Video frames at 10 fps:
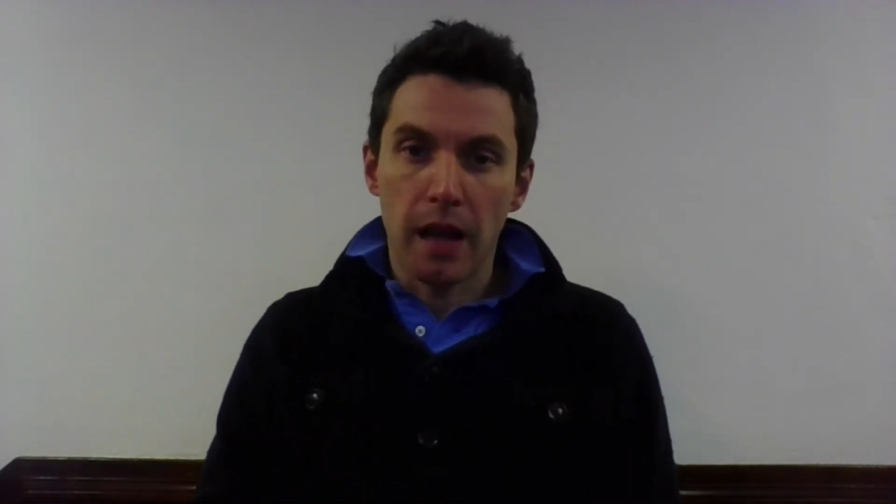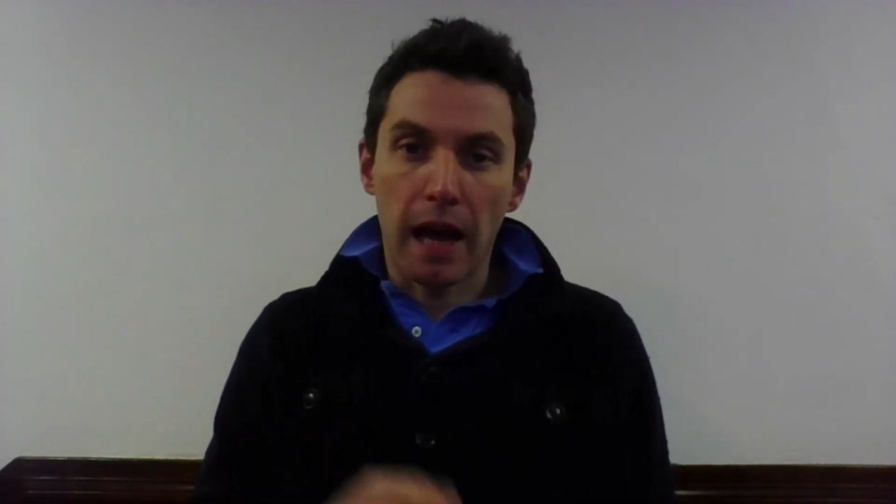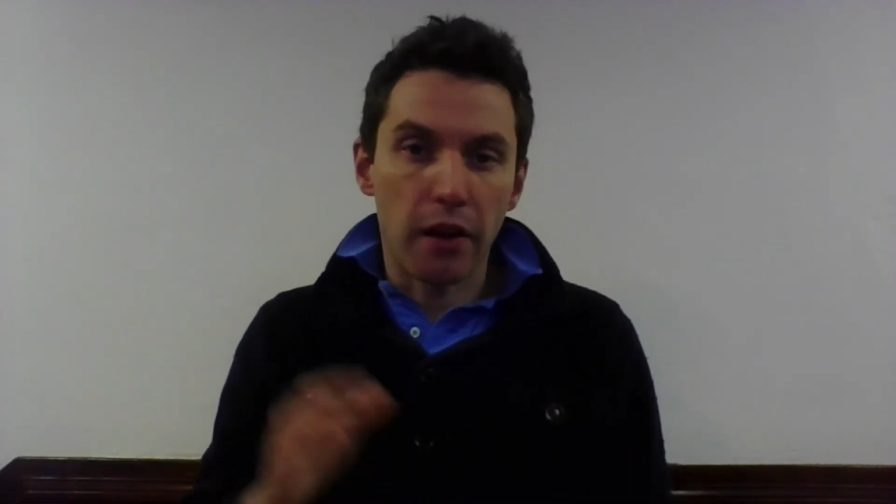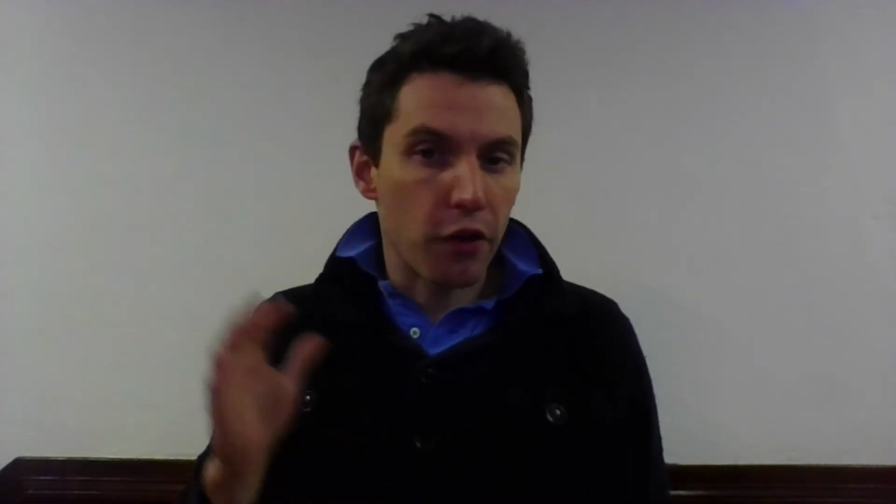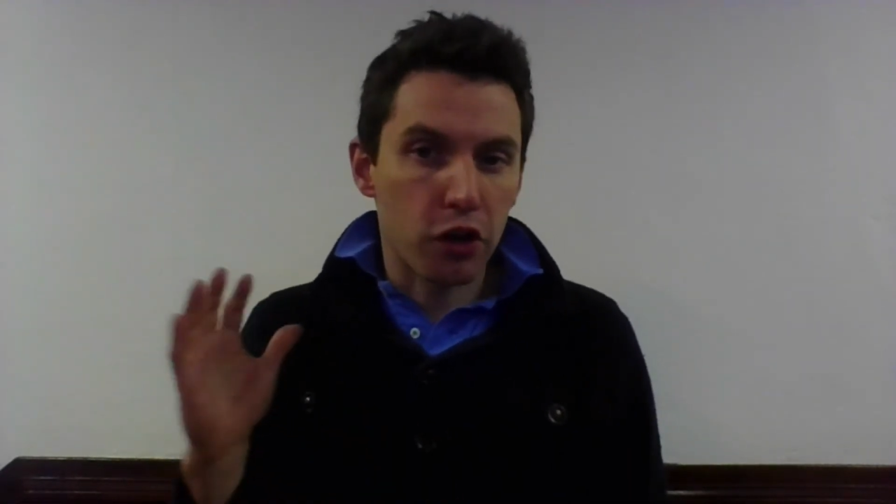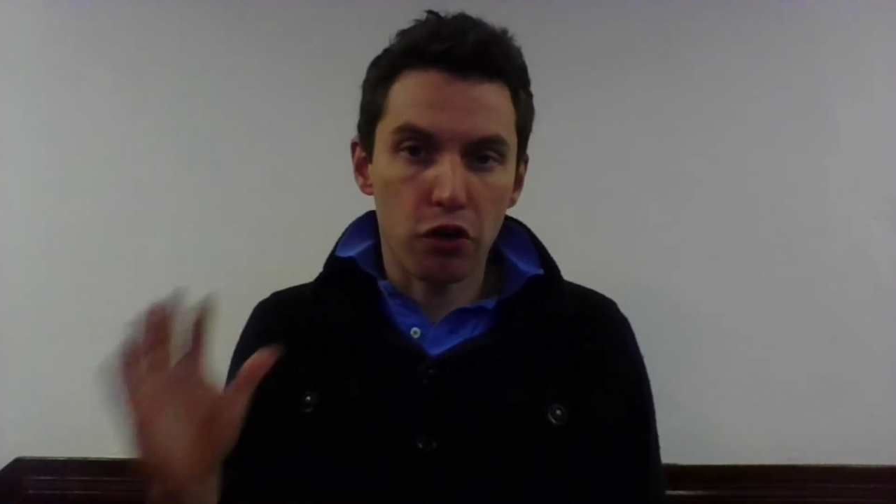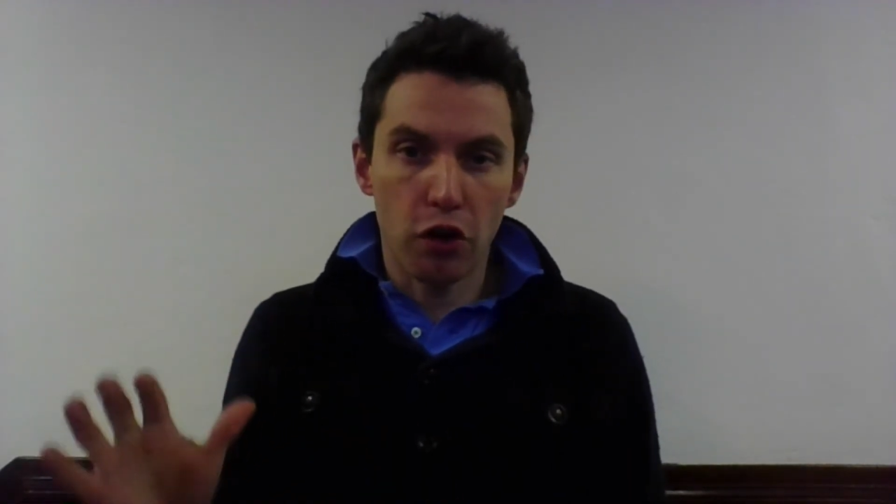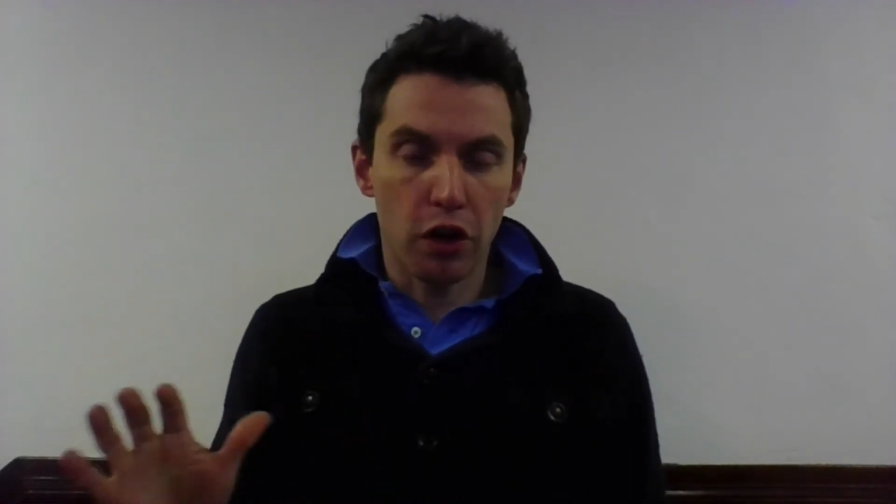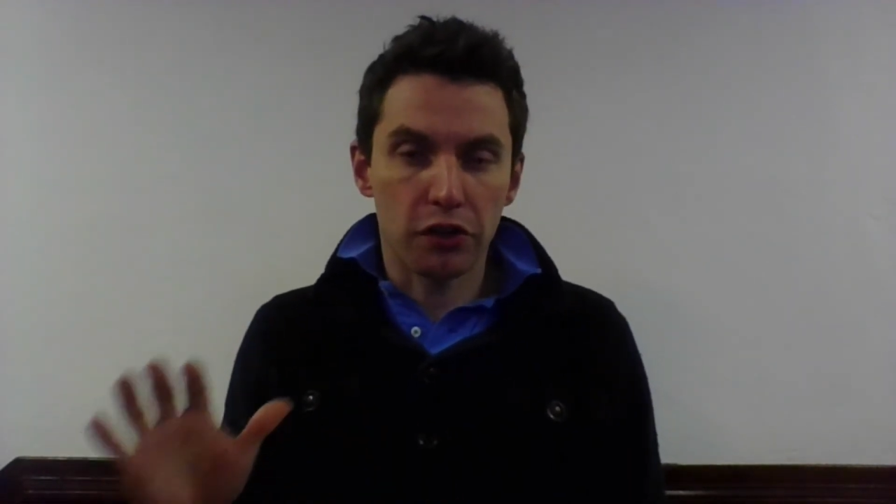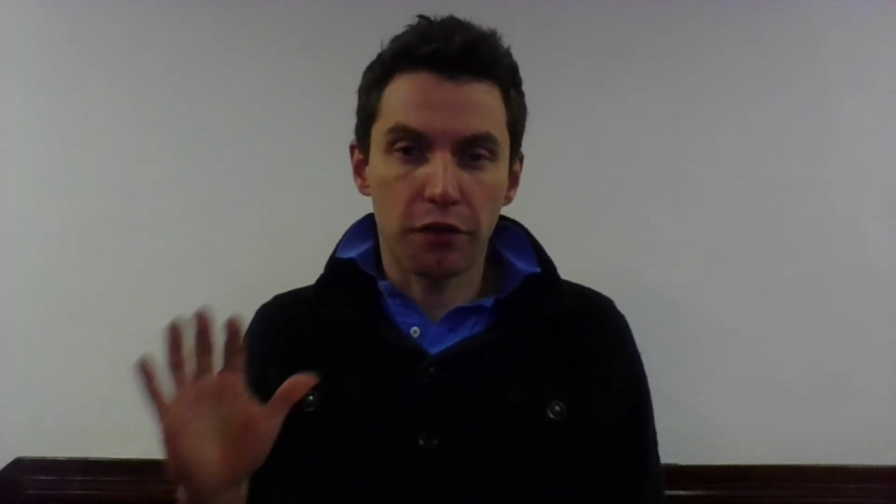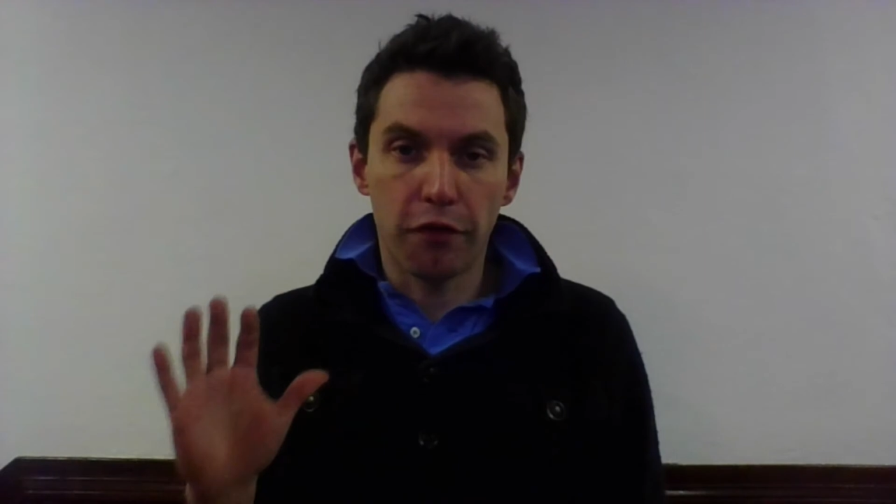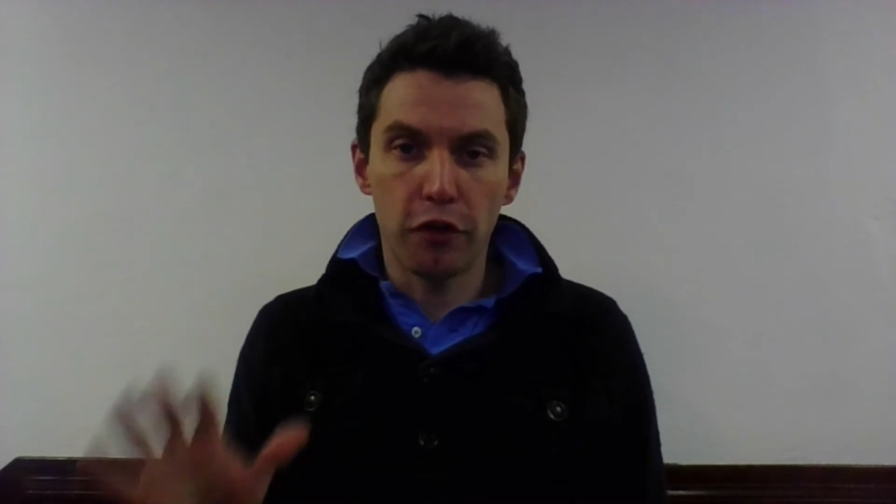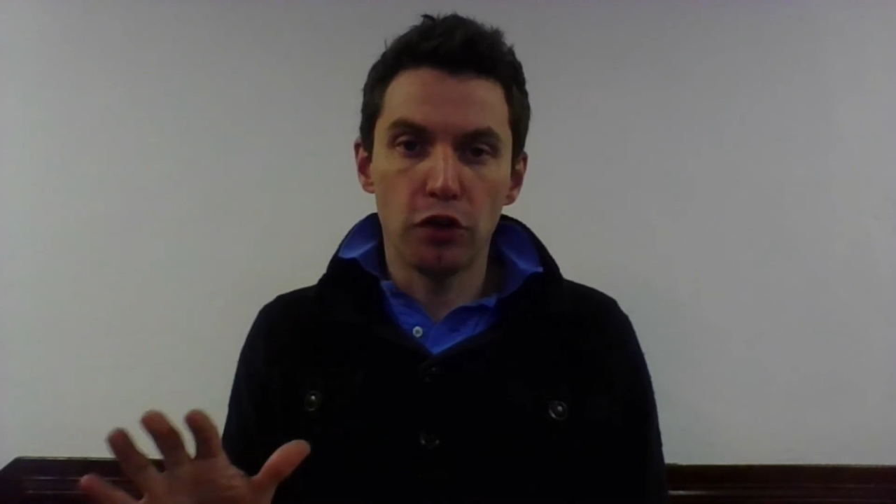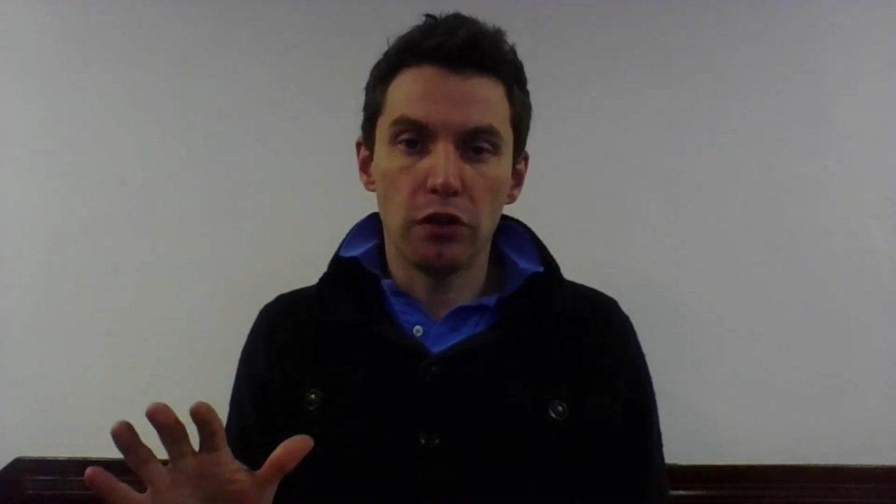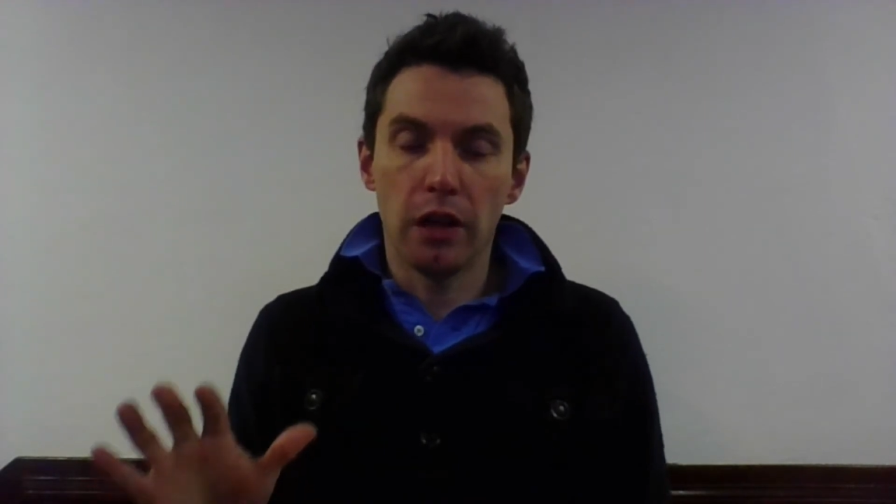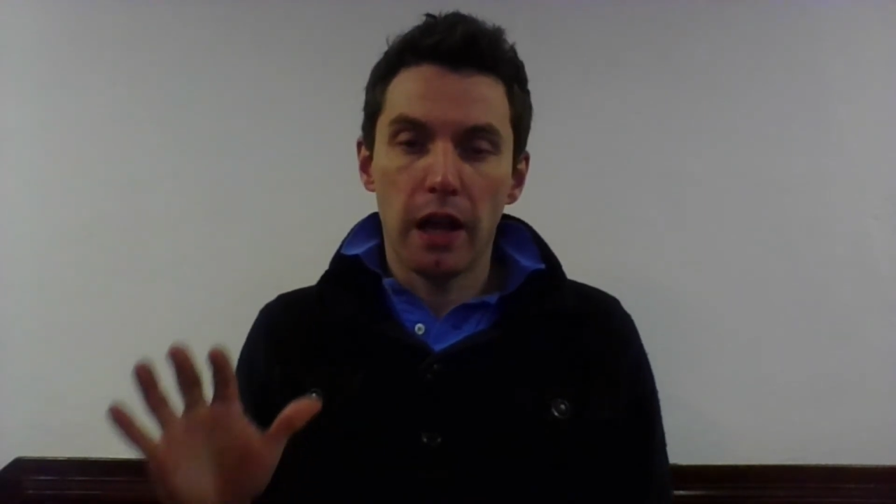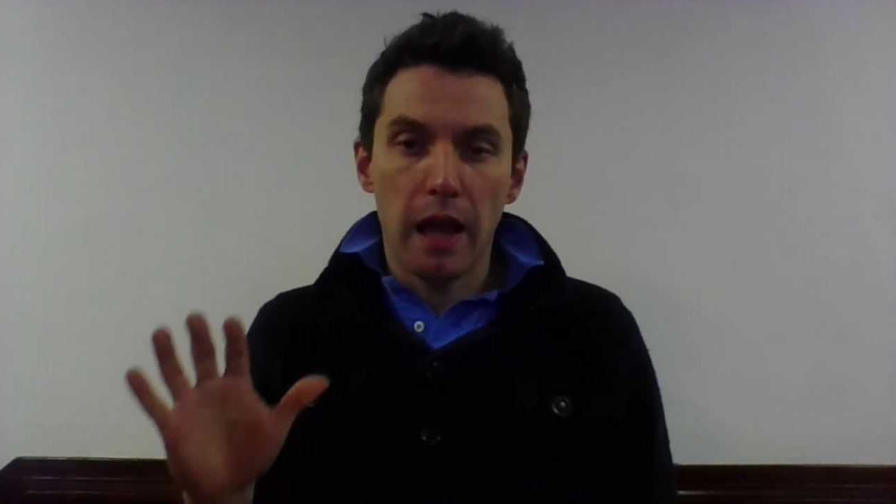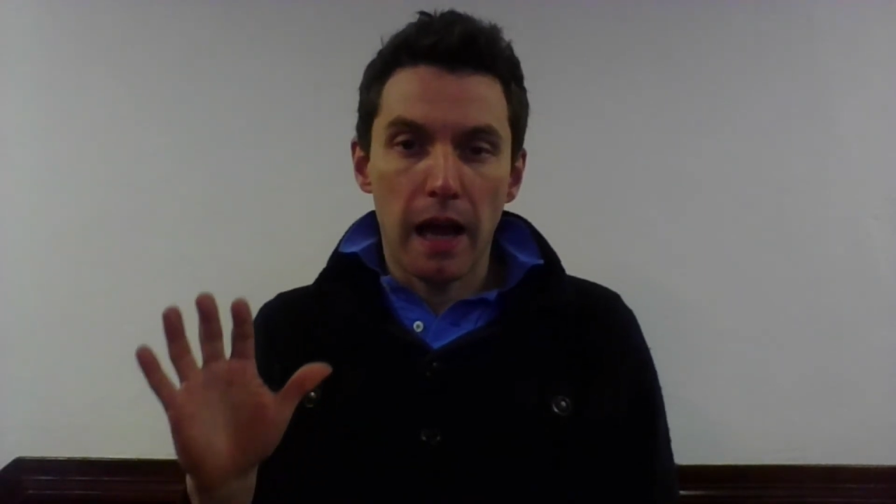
And at the cross, full